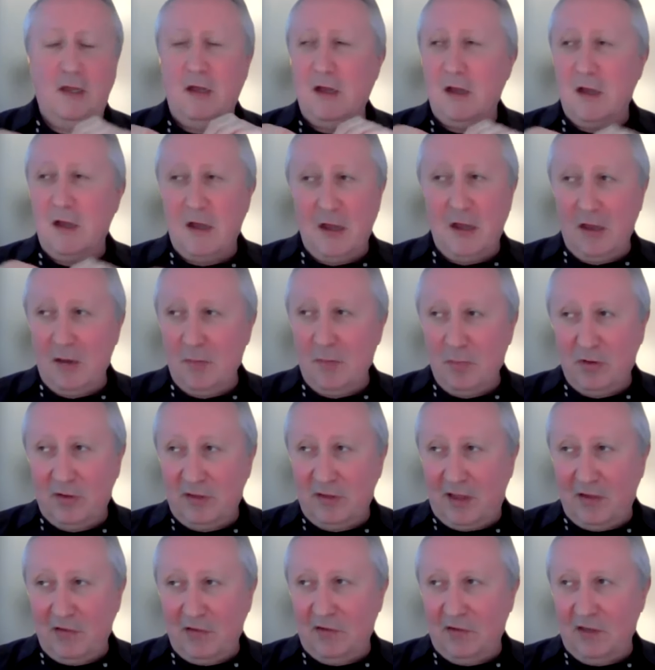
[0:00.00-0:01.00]

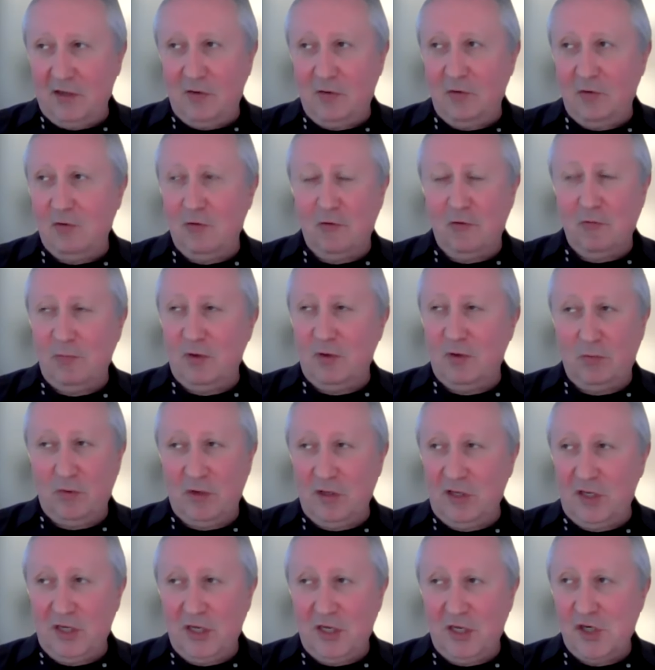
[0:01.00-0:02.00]
but I think, you know,
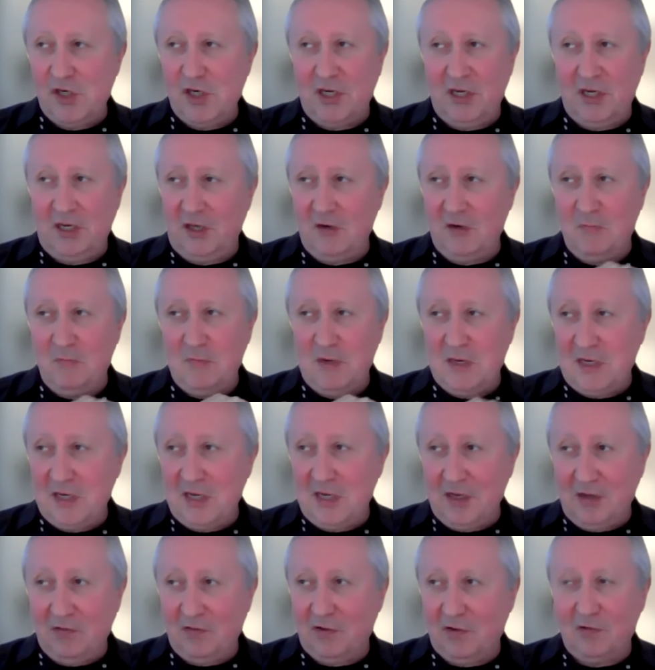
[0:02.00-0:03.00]
between teaching and
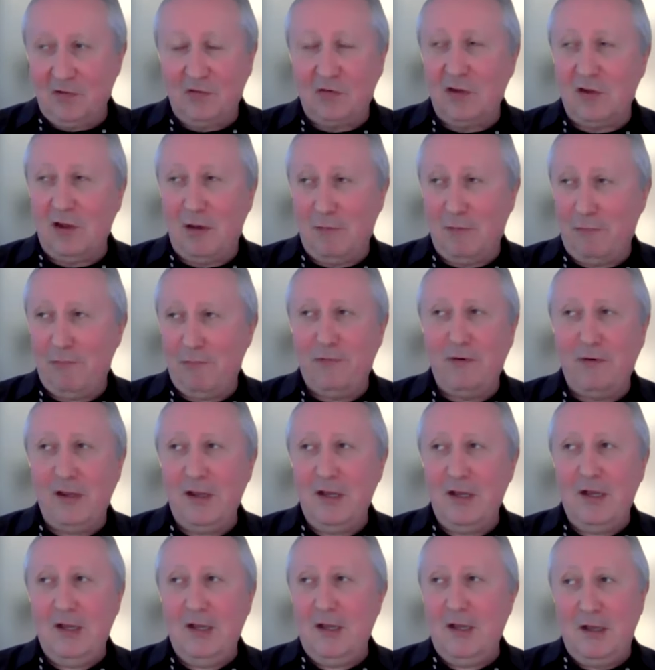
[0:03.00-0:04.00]
meetings and stuff,
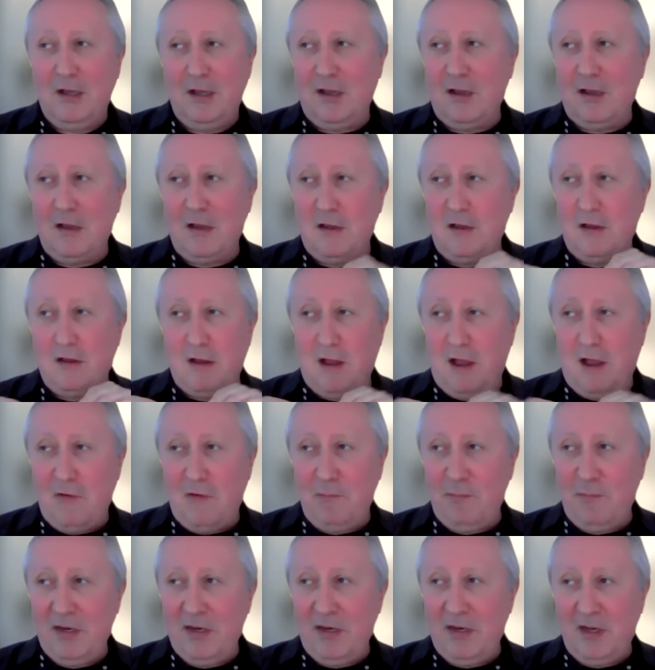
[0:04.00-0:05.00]

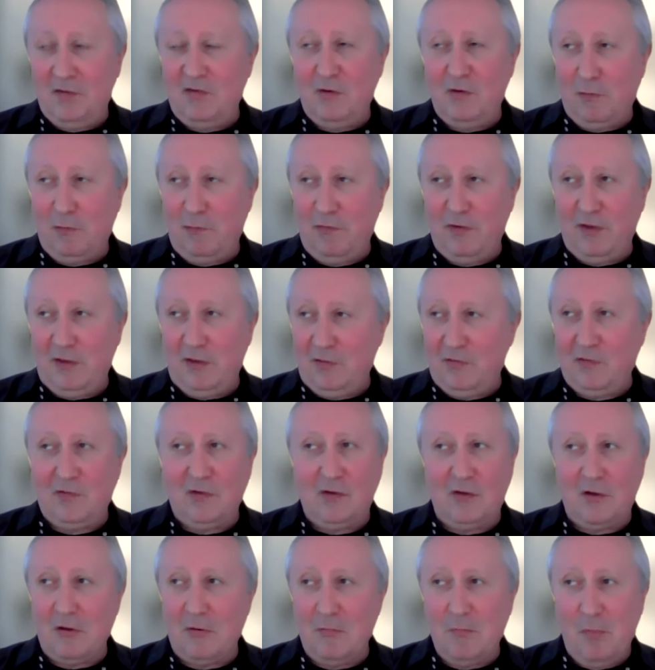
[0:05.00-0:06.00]
I've been at the
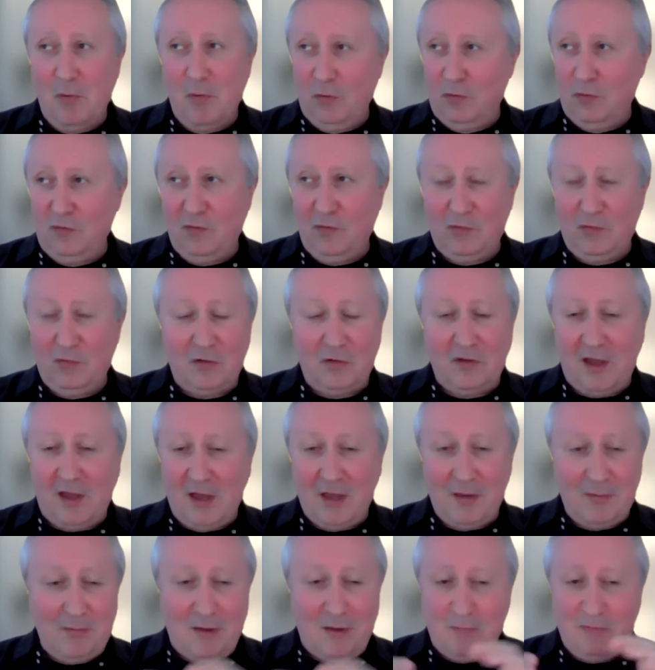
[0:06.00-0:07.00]
office most of the
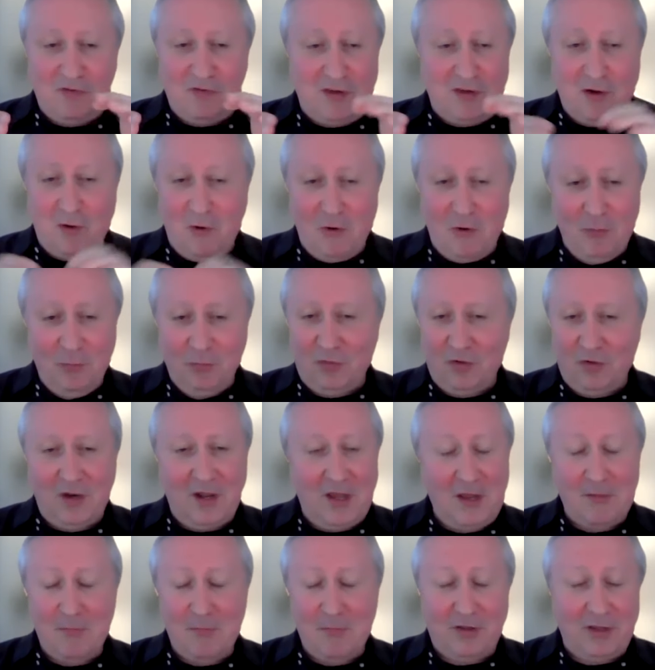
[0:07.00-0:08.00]
time. I'm still home
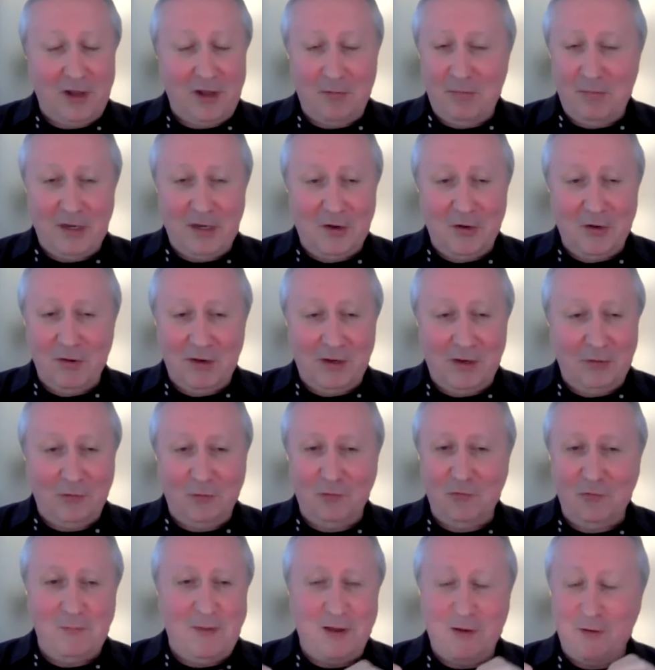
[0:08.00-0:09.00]
today, but I'll be going
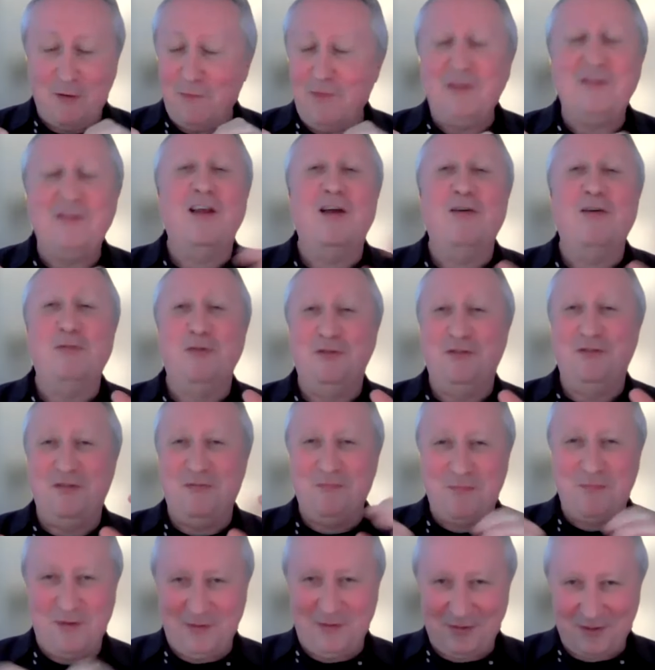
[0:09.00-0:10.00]
to do my office hours
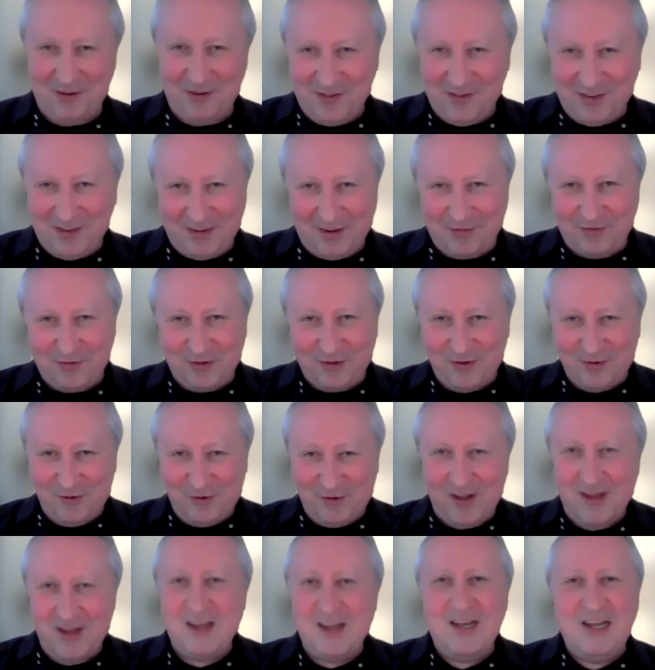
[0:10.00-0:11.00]
in person this
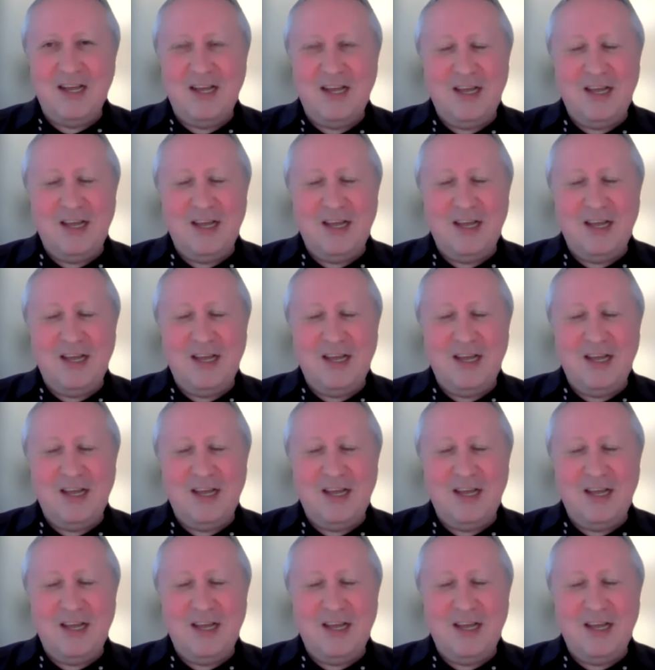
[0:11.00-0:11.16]
afternoon.